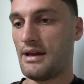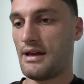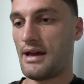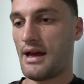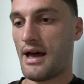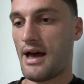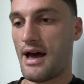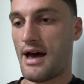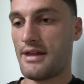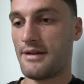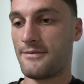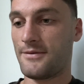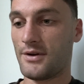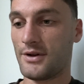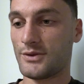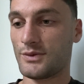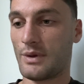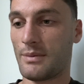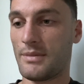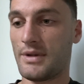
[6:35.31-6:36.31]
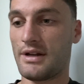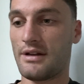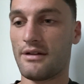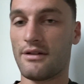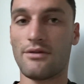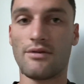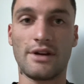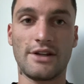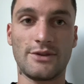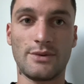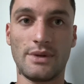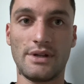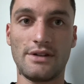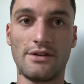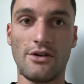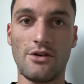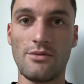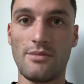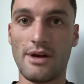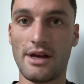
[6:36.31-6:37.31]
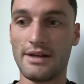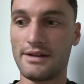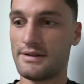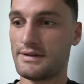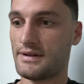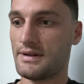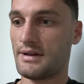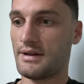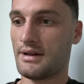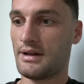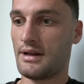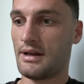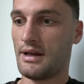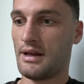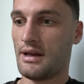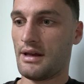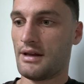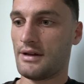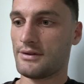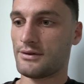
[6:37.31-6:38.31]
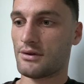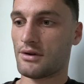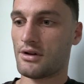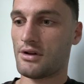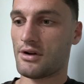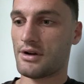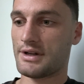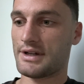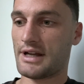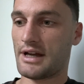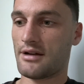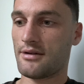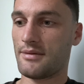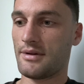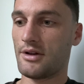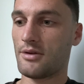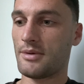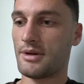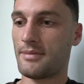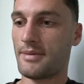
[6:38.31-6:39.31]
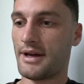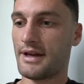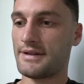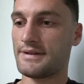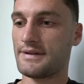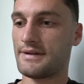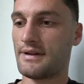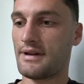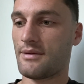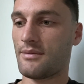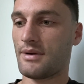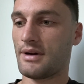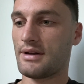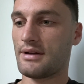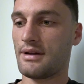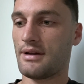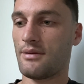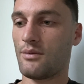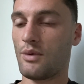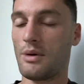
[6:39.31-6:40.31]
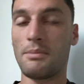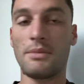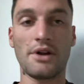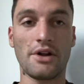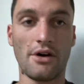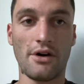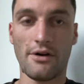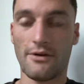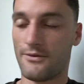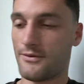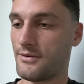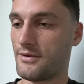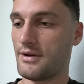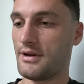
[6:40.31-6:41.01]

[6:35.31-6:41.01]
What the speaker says: The first 1 minute, 3:22 pace, sort of clocking down a little bit of pace in that one. 1 minute off.